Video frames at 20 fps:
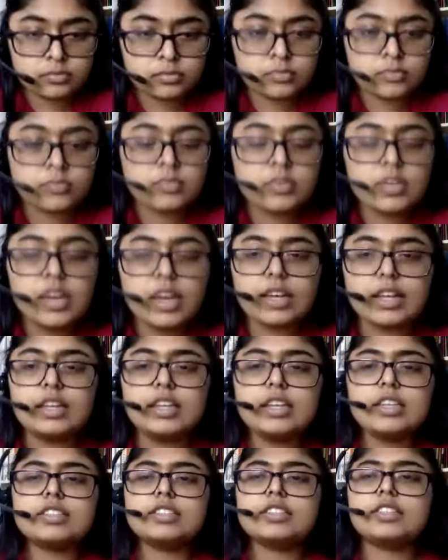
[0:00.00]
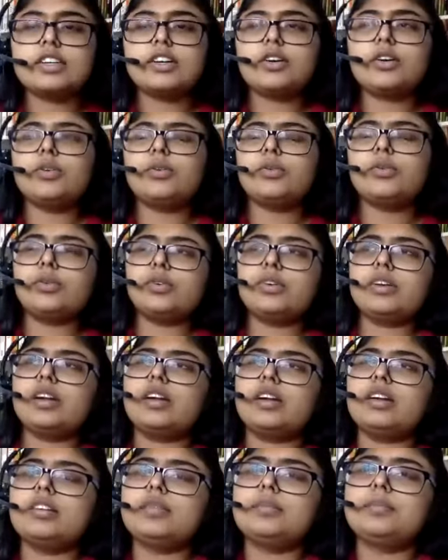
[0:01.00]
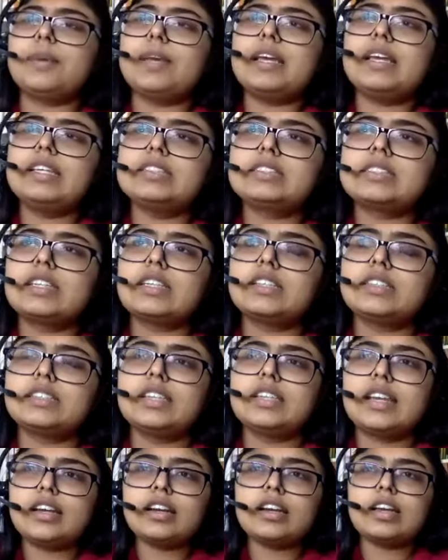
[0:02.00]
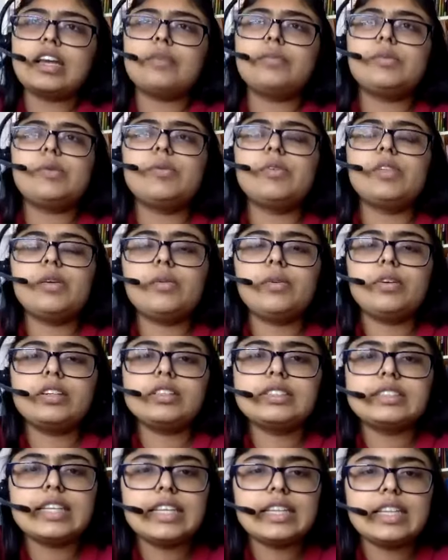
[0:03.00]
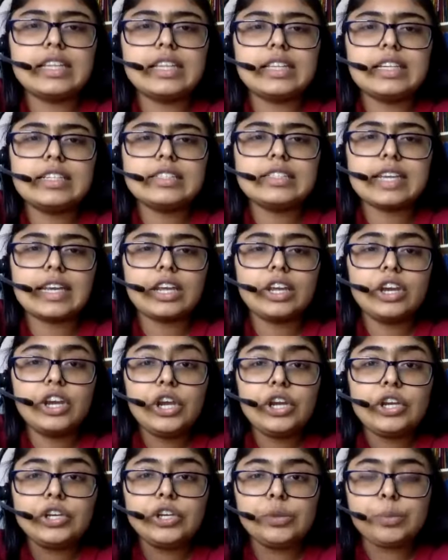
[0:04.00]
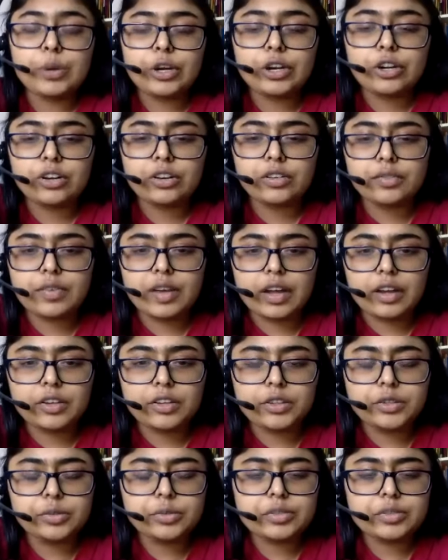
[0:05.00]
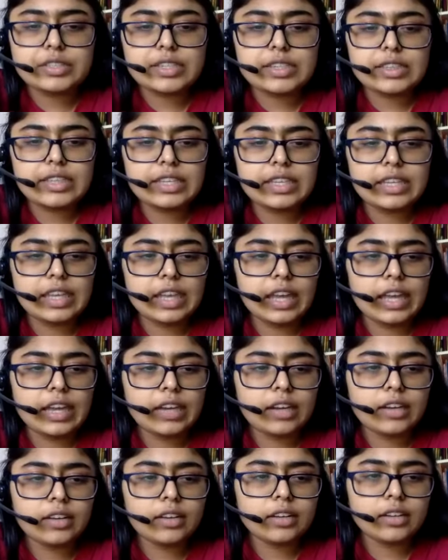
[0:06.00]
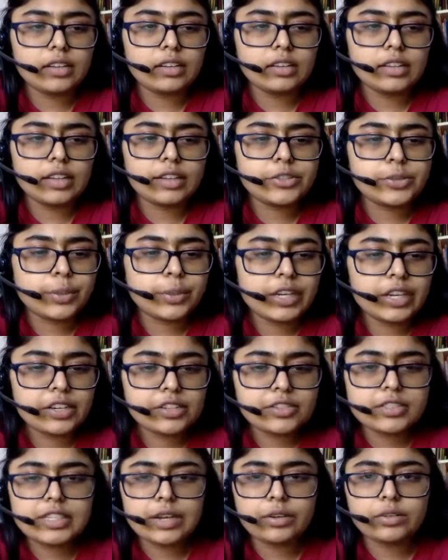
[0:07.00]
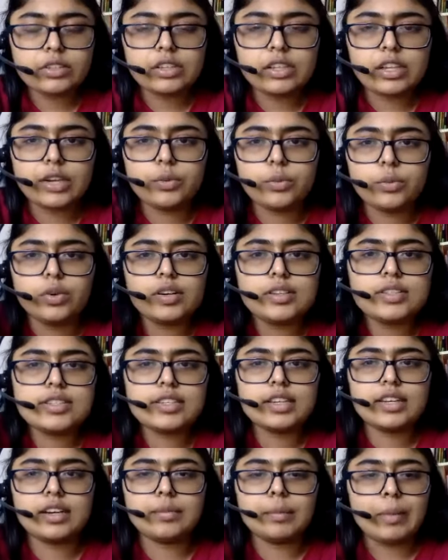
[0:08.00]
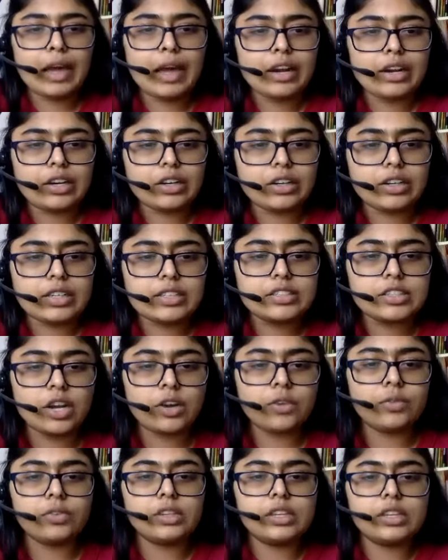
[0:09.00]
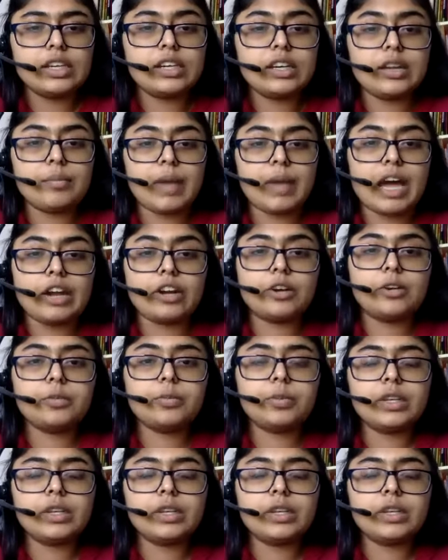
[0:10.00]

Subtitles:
Yeah. So like, again, we really want to say that these like numerical values in the end, like 20 years down the line, what is it going to matter? It's not really going to matter.